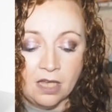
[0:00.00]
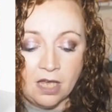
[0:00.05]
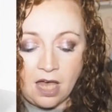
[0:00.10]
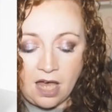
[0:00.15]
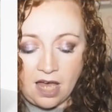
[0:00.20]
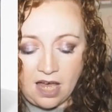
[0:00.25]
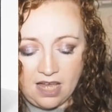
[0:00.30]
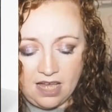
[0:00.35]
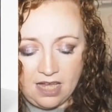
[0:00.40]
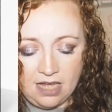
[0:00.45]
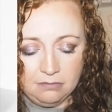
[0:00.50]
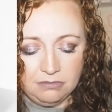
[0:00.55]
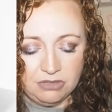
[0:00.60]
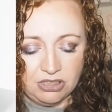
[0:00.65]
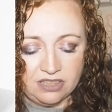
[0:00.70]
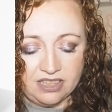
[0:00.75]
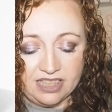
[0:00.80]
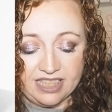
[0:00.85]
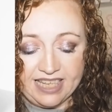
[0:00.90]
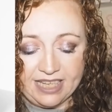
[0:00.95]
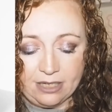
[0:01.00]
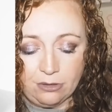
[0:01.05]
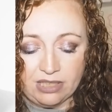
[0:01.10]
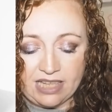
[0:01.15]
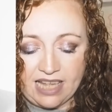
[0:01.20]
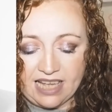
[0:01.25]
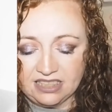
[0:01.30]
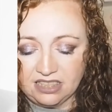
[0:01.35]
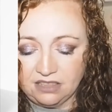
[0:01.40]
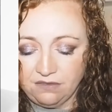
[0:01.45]
Um, the
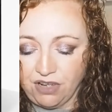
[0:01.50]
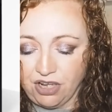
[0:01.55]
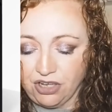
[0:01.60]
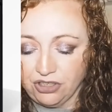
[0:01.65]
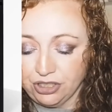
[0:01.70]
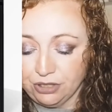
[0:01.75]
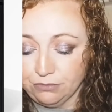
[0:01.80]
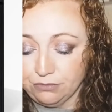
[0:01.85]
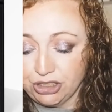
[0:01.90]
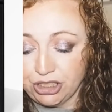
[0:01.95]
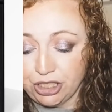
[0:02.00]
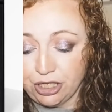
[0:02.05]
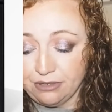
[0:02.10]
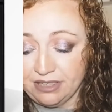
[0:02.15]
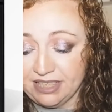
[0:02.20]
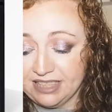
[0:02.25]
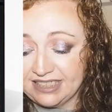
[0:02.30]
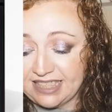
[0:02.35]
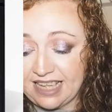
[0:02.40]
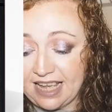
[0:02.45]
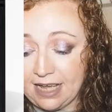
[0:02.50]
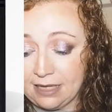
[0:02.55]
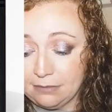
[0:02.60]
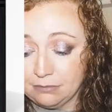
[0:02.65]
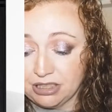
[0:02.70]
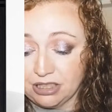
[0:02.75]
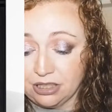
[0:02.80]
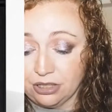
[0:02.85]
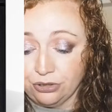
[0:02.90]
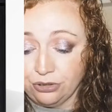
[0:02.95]
Equalizer Volume two. It's
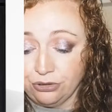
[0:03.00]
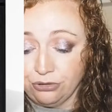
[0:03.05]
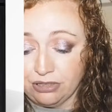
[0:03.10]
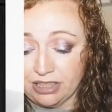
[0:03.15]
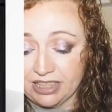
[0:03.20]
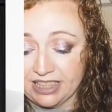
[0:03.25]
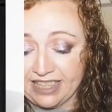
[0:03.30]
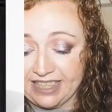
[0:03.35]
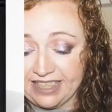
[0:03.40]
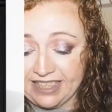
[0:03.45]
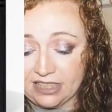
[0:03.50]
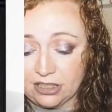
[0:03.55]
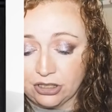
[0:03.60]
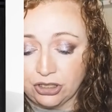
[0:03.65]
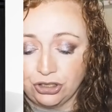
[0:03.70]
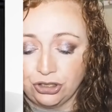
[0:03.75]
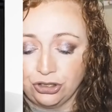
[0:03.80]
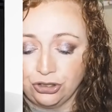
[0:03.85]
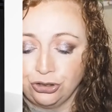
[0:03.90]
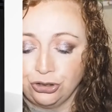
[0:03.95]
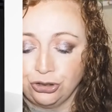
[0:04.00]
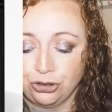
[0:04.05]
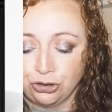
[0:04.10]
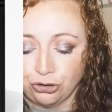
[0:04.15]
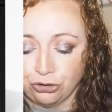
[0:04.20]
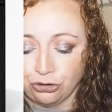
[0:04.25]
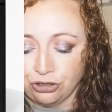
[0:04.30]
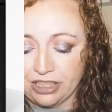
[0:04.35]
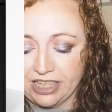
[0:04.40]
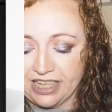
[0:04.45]
absolutely
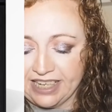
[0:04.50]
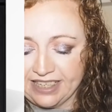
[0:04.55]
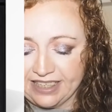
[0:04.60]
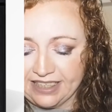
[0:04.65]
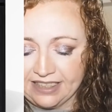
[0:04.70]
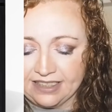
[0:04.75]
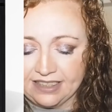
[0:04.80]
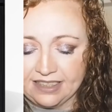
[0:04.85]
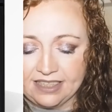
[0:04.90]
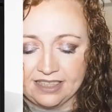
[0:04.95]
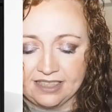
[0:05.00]
stunning.